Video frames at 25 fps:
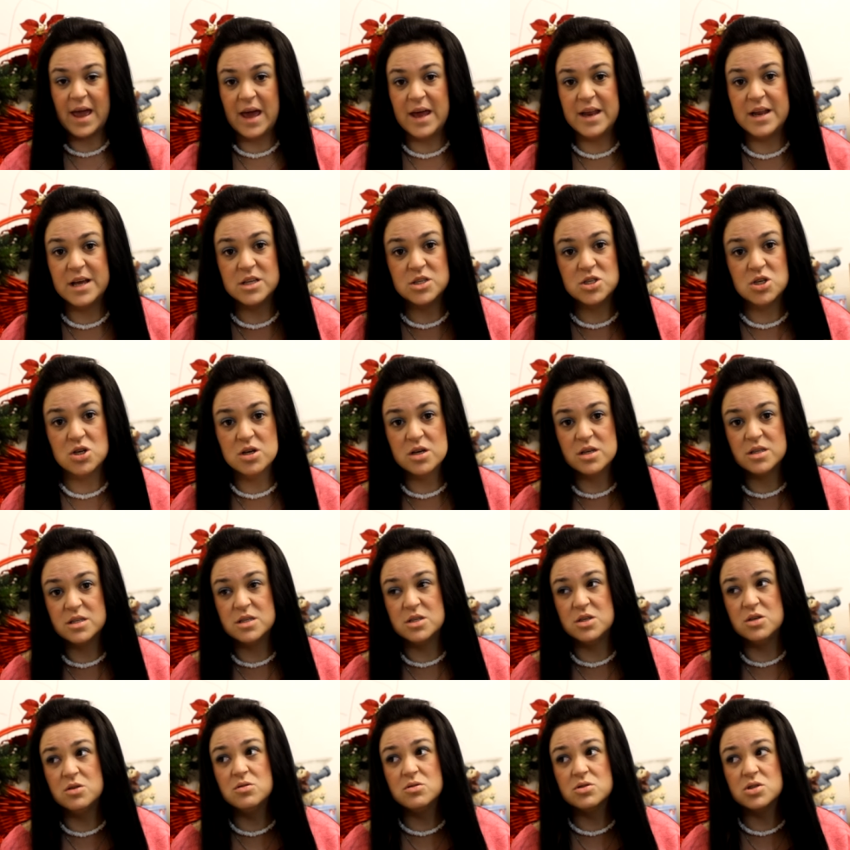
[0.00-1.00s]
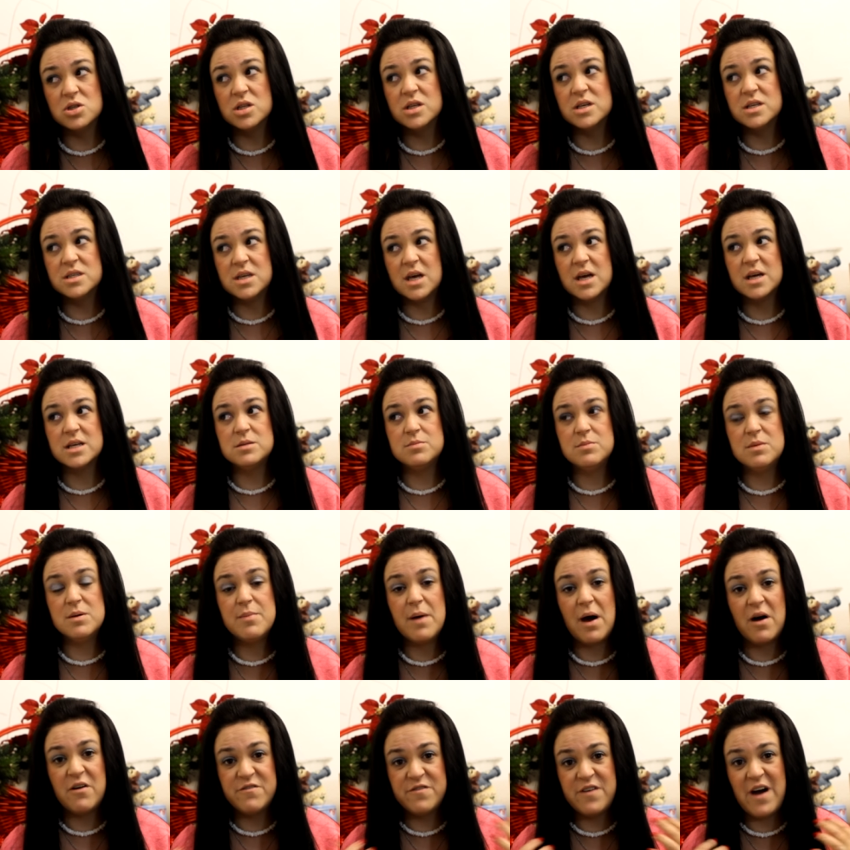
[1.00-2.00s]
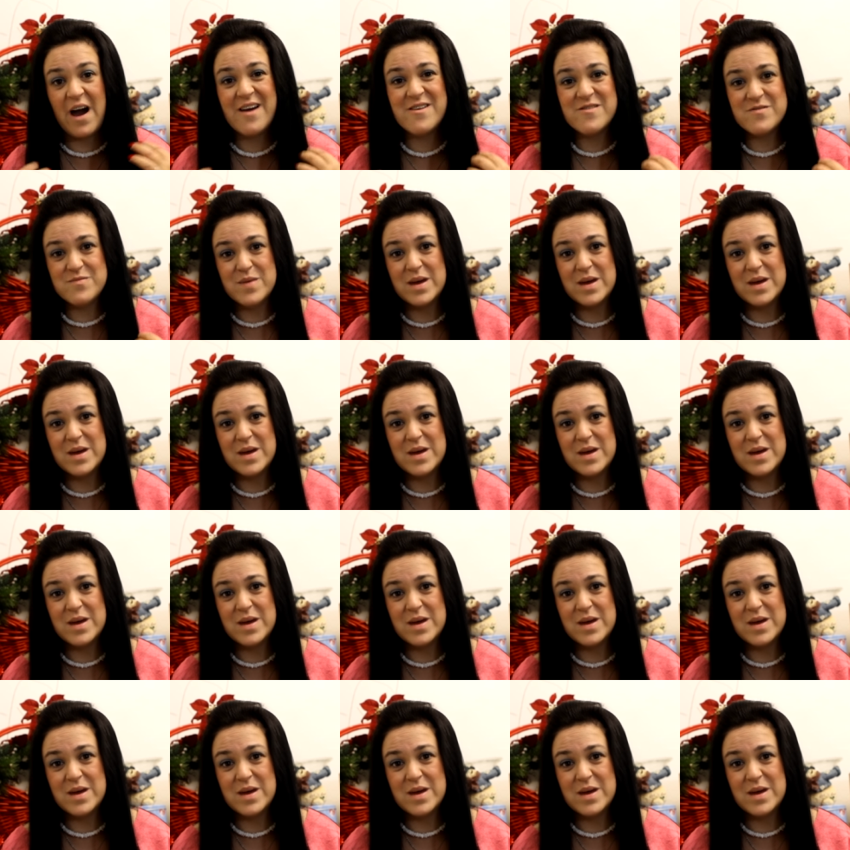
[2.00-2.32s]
And it took usually takes me about five